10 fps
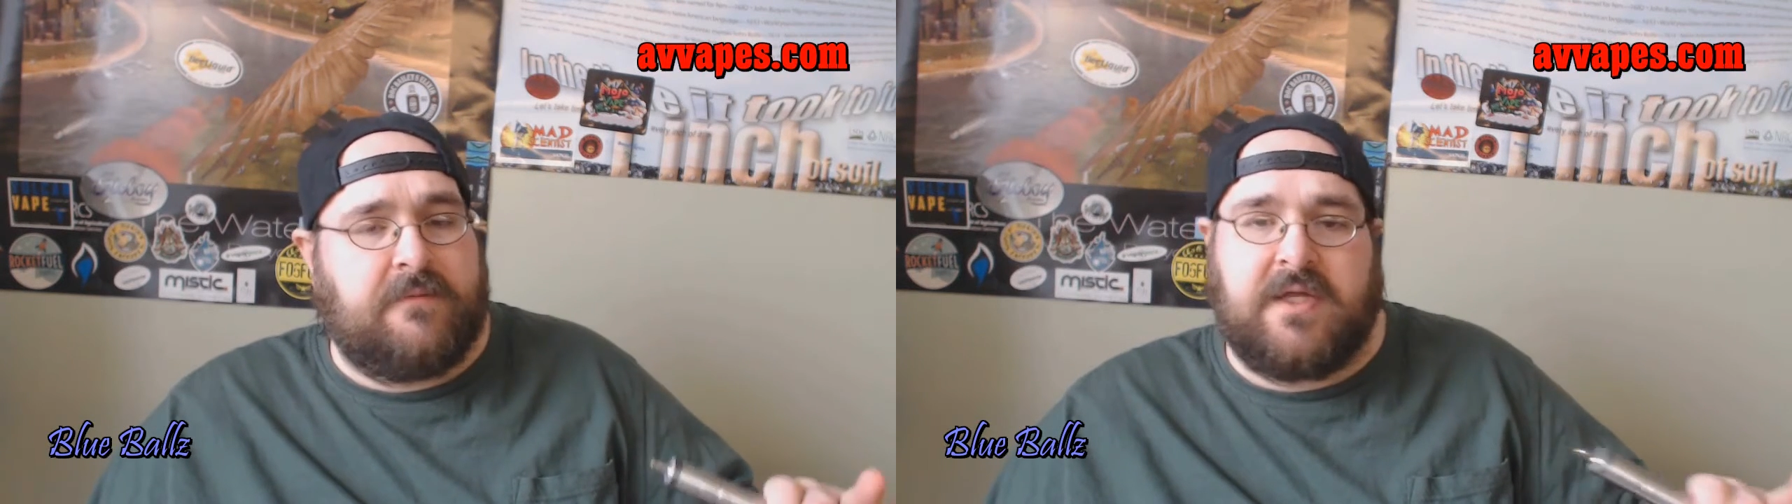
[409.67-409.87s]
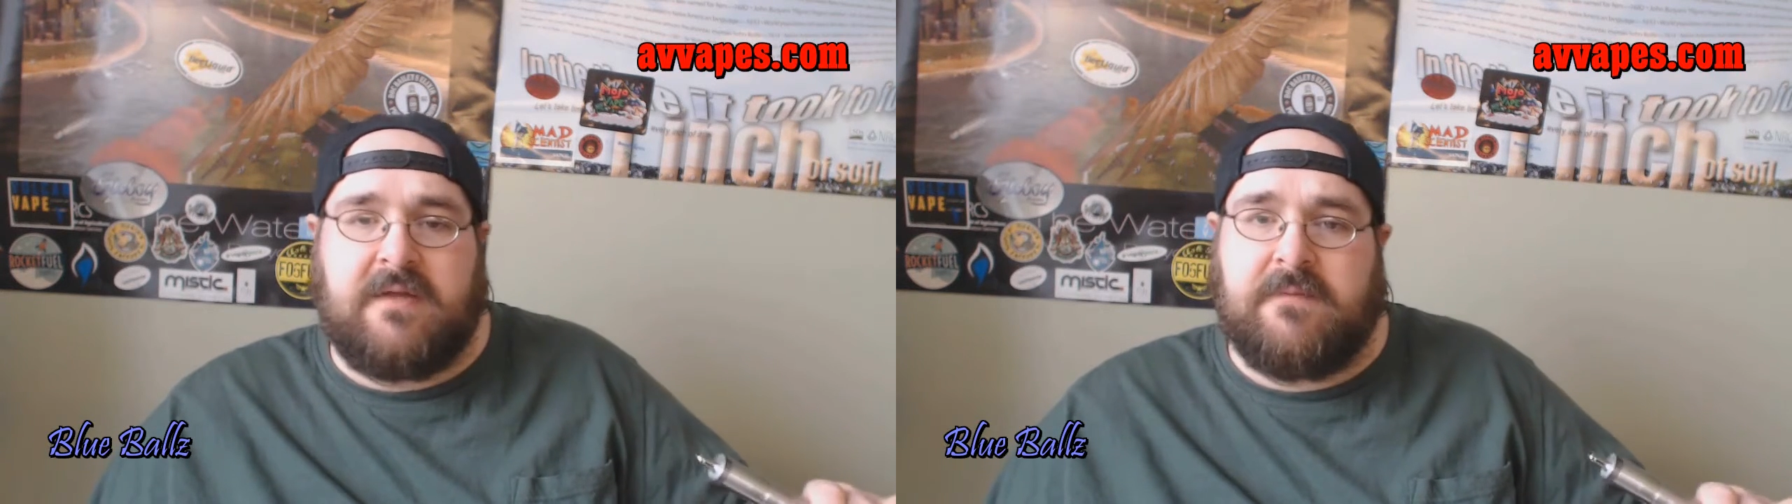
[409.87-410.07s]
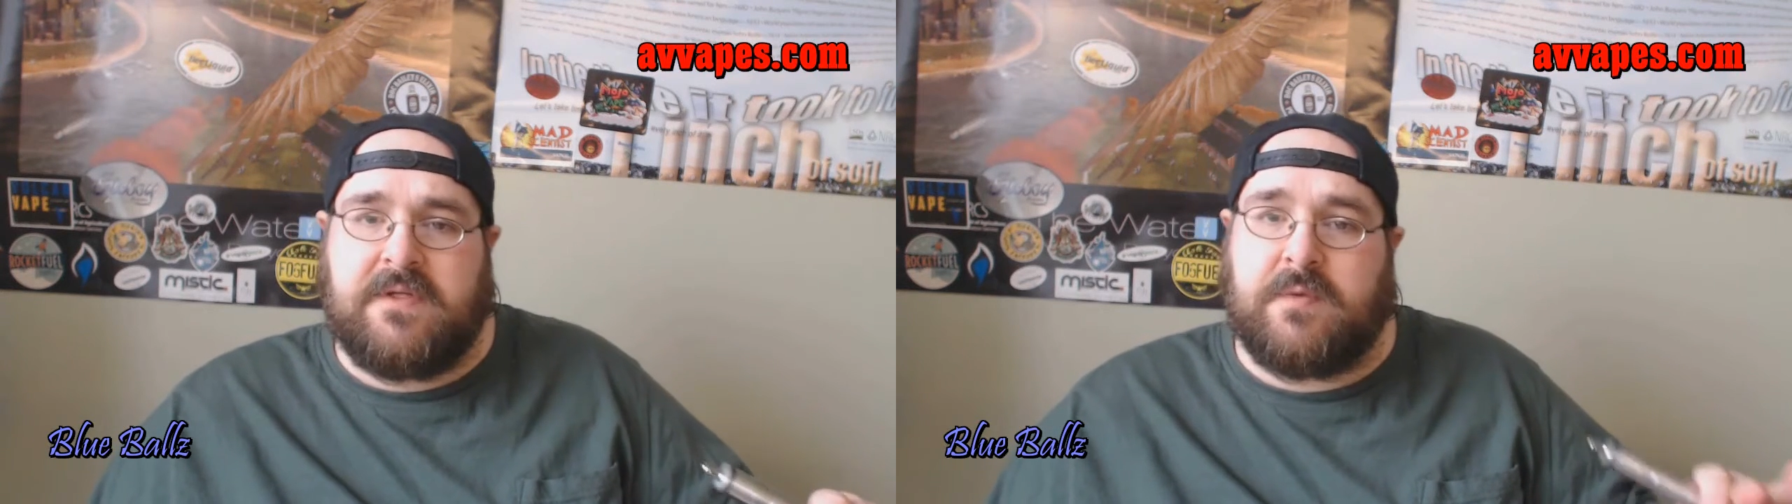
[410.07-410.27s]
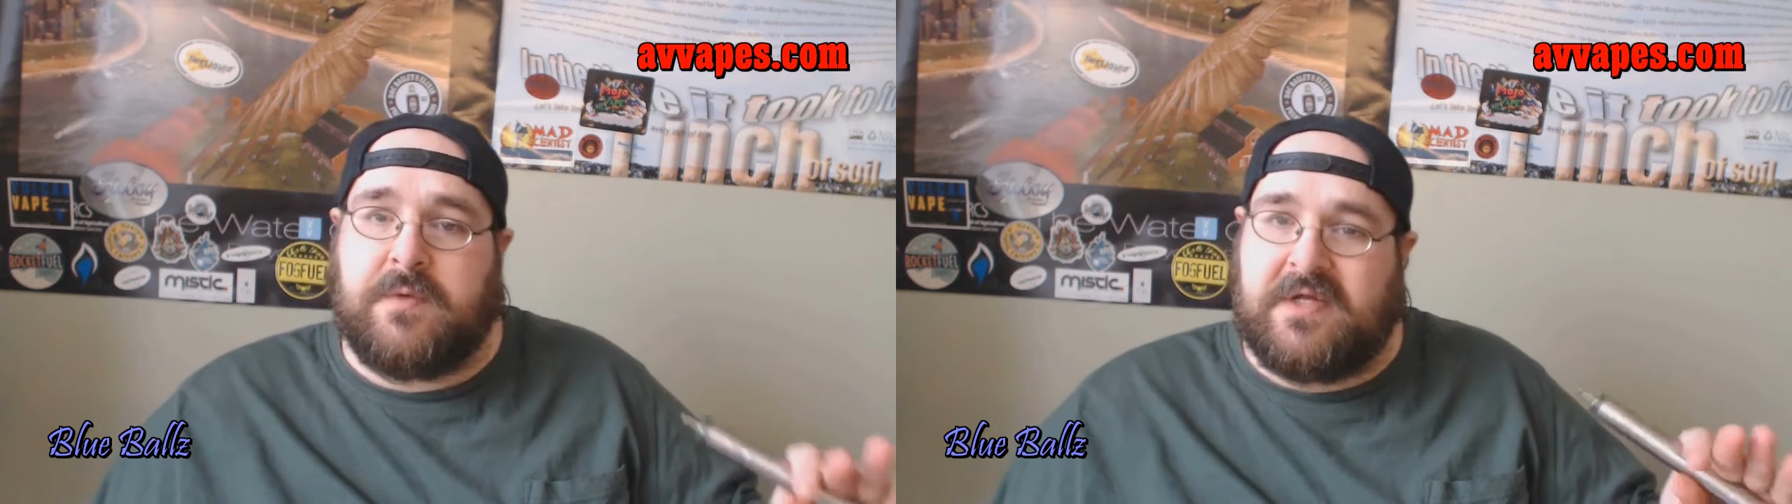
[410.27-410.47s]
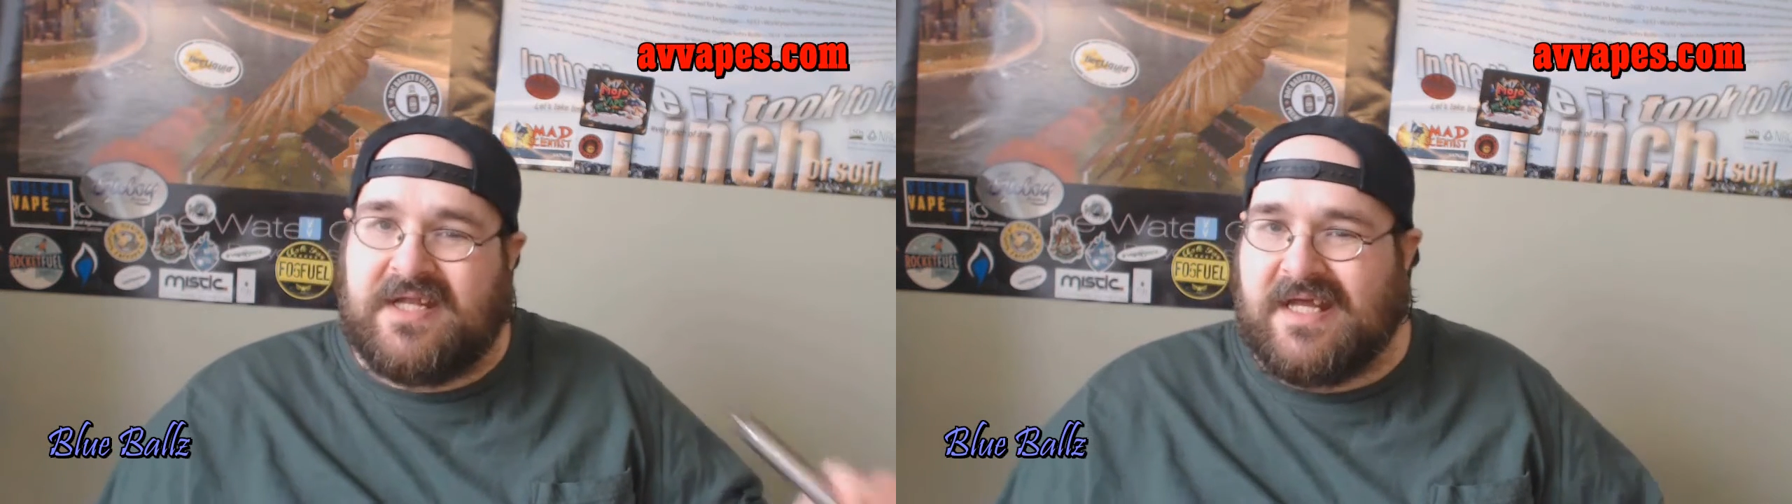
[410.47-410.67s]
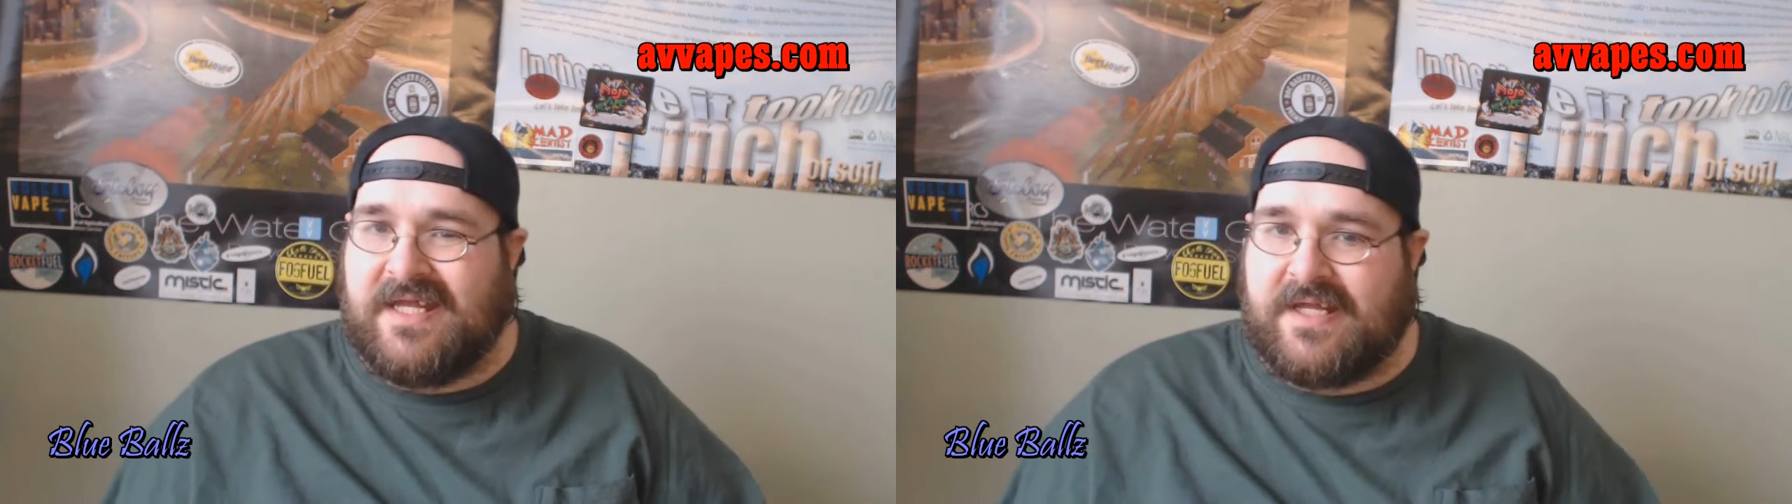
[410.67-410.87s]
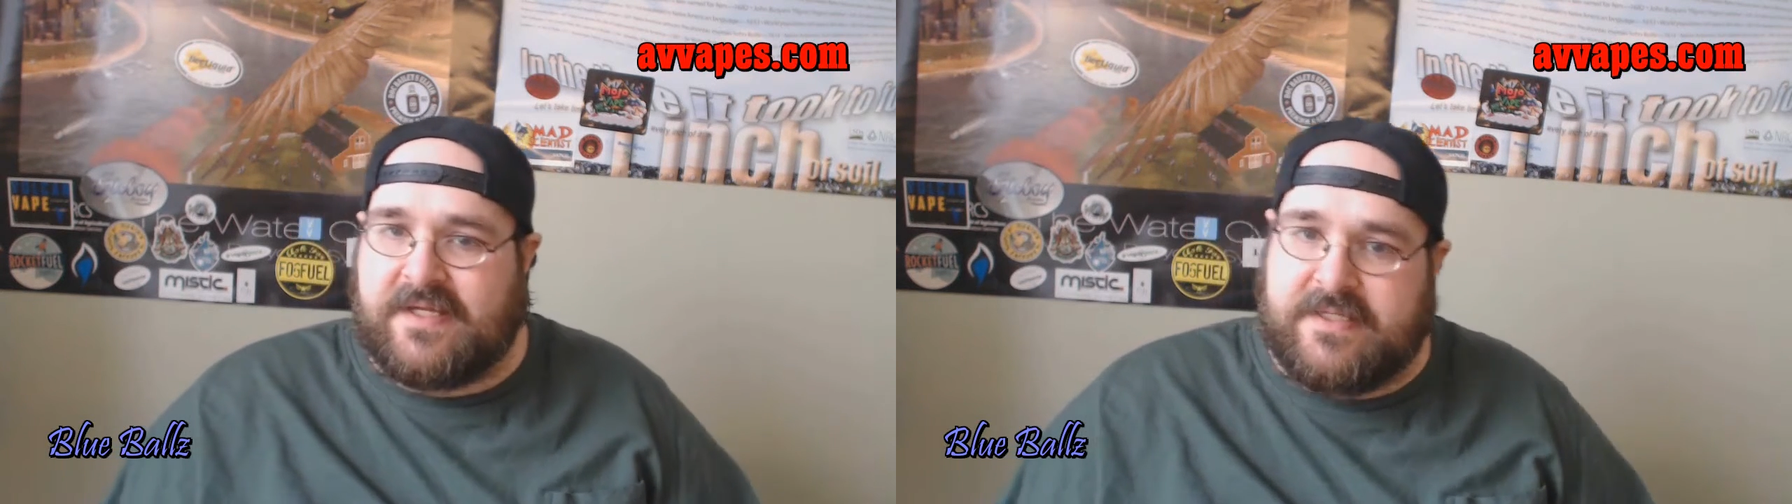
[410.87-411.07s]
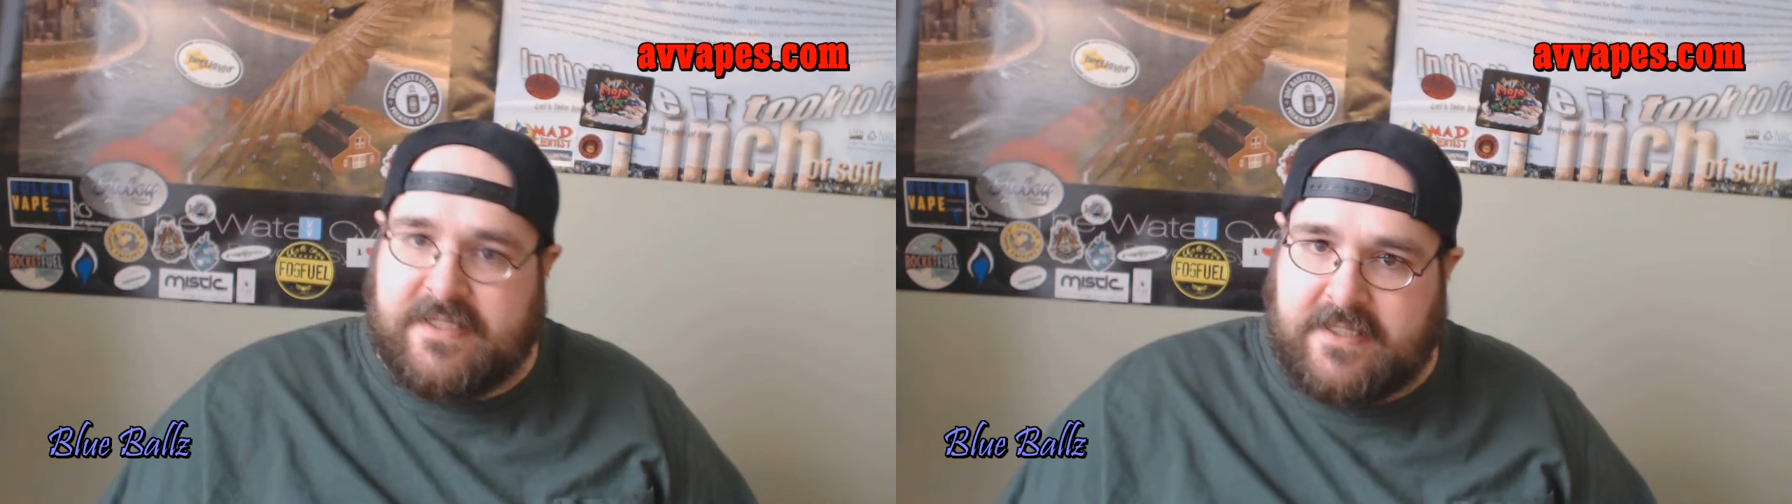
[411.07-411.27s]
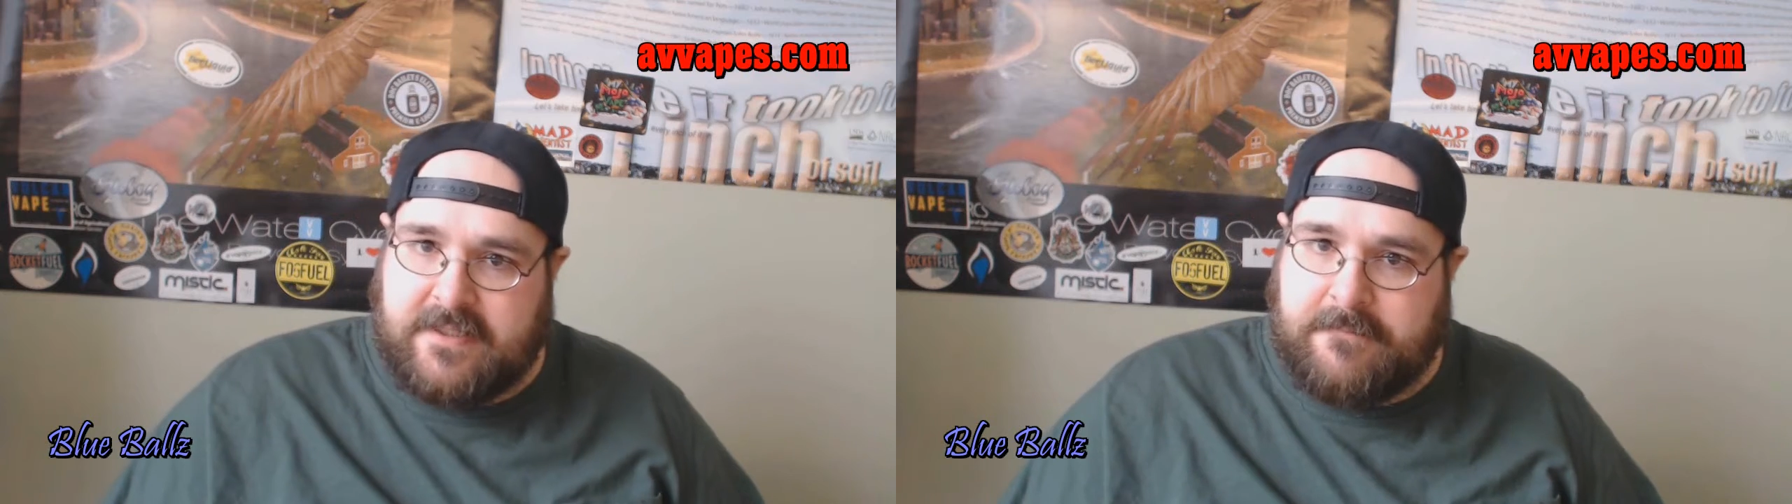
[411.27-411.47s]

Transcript: I'm gonna give this one a 9 out of